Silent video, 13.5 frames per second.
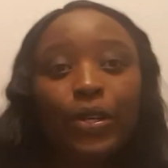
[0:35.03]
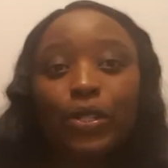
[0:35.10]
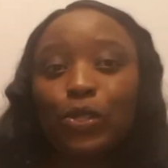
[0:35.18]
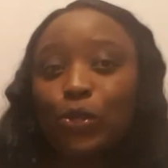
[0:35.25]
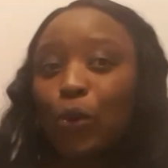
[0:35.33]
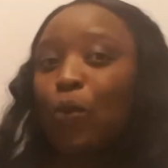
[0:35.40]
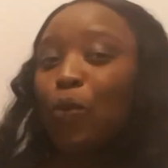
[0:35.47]

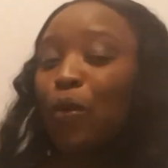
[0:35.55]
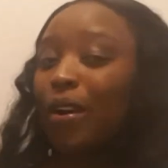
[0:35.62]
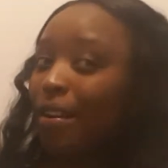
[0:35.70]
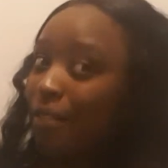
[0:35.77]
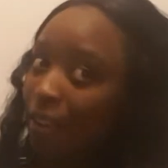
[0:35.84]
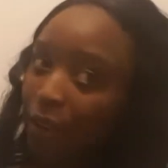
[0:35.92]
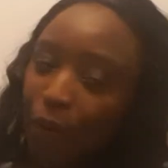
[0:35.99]
So
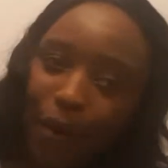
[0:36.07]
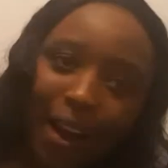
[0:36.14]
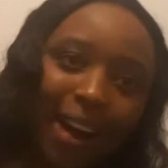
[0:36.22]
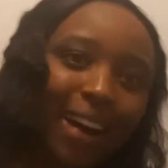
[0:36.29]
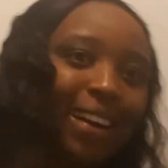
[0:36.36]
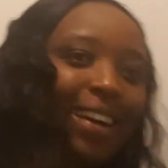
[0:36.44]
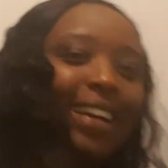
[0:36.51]
wherever you
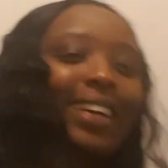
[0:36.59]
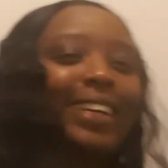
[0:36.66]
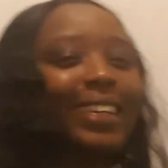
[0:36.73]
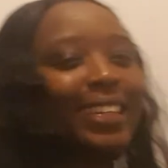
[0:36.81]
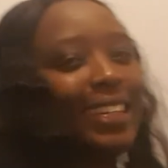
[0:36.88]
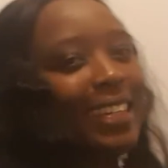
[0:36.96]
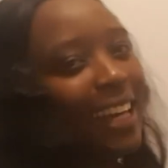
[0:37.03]
are,
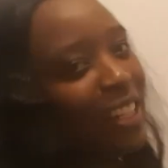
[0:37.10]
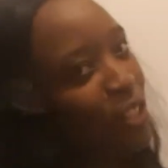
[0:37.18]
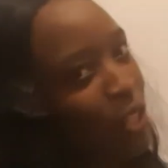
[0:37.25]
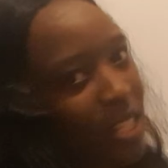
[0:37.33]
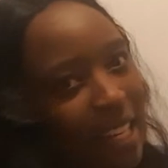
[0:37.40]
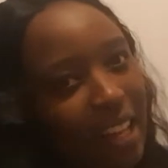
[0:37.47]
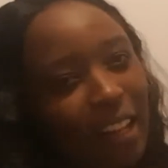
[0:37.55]
get
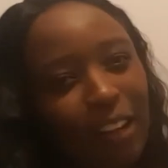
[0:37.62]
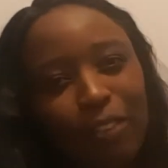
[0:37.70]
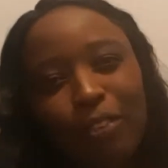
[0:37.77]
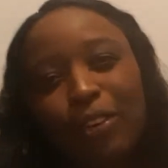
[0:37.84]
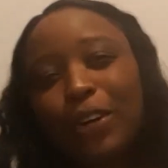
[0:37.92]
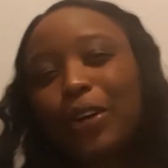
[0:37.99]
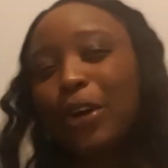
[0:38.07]
yourself
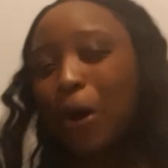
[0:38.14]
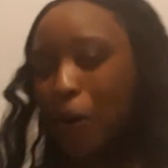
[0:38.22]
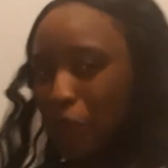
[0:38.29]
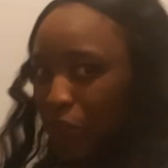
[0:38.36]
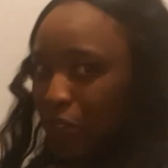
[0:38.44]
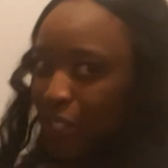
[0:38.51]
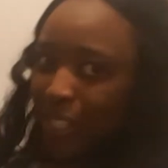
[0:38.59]

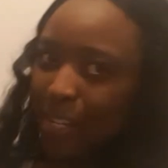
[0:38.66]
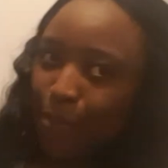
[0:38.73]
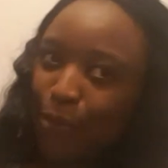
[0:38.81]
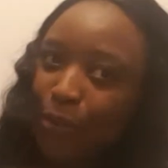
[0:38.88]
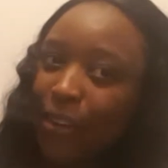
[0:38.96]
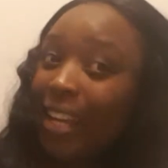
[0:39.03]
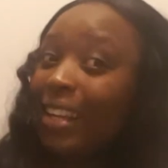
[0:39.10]

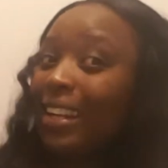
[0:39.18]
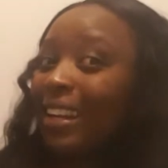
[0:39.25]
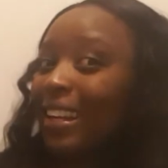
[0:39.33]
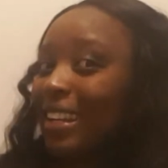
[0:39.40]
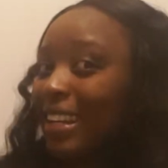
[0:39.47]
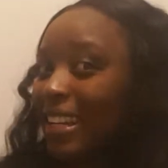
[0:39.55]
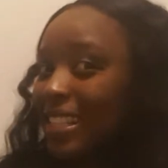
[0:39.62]
comfortable
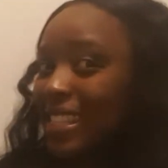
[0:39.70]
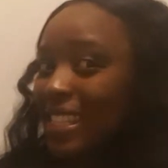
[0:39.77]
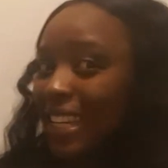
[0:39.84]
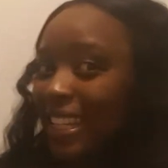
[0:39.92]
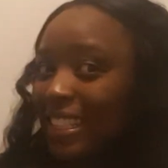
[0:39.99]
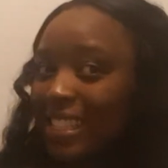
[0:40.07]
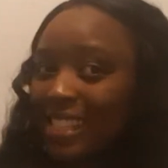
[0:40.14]
and let's
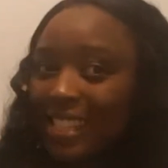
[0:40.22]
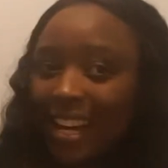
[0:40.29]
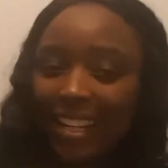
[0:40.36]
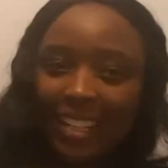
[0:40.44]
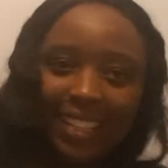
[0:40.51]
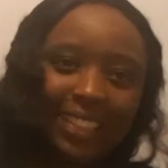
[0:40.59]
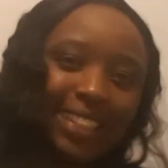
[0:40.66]
get
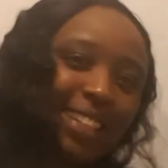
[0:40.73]
started.